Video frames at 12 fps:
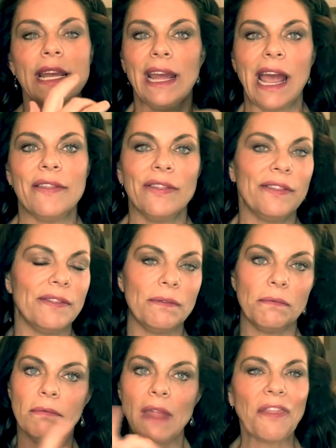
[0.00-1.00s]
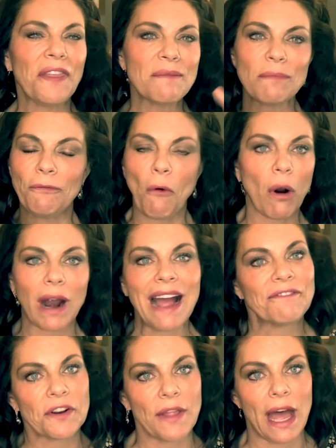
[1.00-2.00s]
And nothing before or
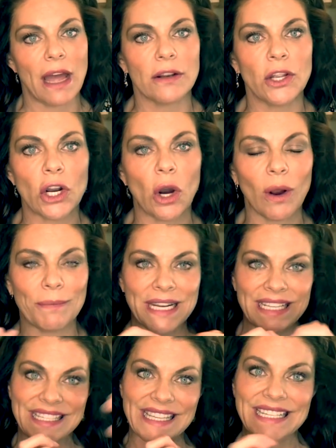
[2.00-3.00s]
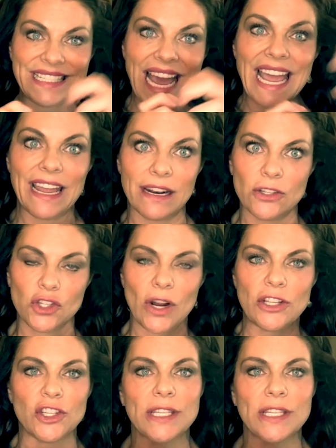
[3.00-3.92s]
after that. It's the day and it stretches